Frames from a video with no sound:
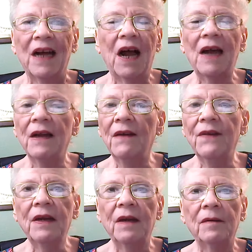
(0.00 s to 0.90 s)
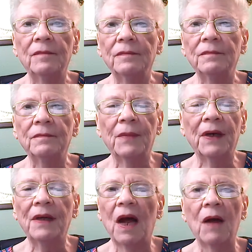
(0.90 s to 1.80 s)
I love it,
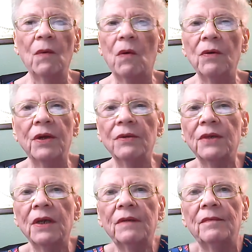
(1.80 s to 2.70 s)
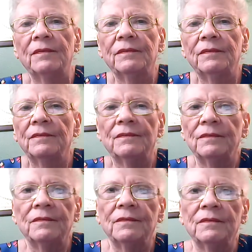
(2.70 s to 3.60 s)
but I won't use it.
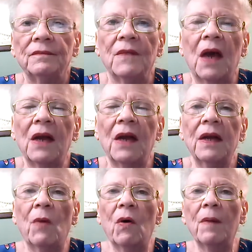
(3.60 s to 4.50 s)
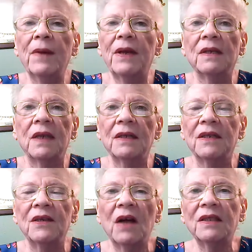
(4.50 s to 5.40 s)
Not anymore because
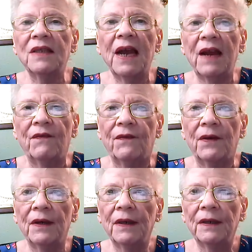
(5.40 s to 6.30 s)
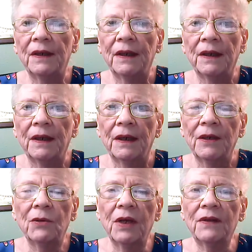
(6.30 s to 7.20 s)
it's not safe.
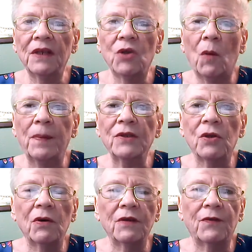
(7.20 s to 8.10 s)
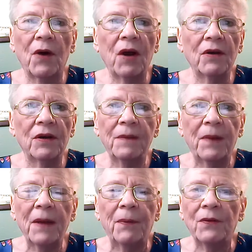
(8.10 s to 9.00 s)
You get these open scooters for elderly
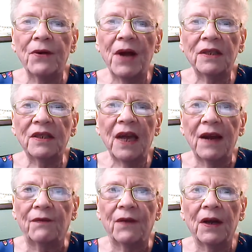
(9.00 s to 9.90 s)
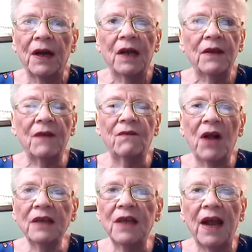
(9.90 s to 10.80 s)
people, they're not safe. They've
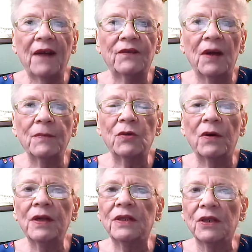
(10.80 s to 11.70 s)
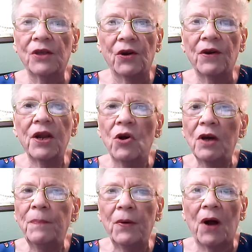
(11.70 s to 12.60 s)
got to have some sort of security
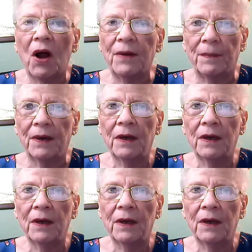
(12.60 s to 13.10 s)
hood put on them.